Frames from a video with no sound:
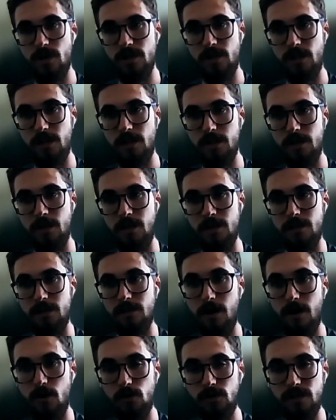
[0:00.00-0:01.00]
And they
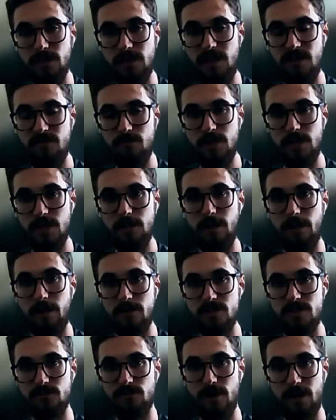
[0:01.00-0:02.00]
not only gave me
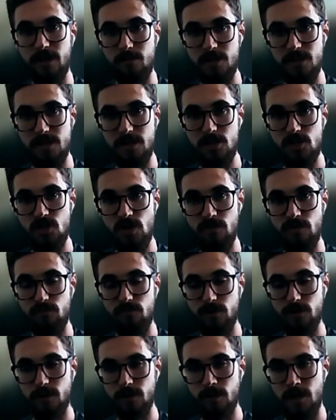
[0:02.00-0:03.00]
letters of recommendation
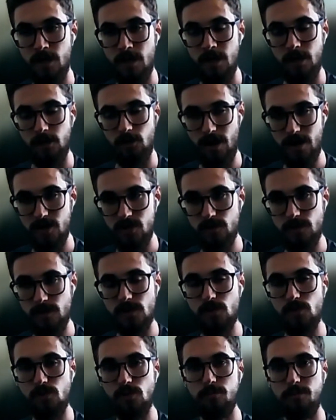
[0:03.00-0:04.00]
for
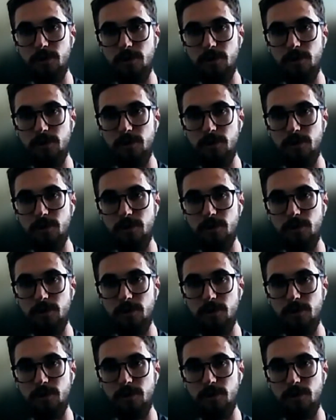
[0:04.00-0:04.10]
graduate school,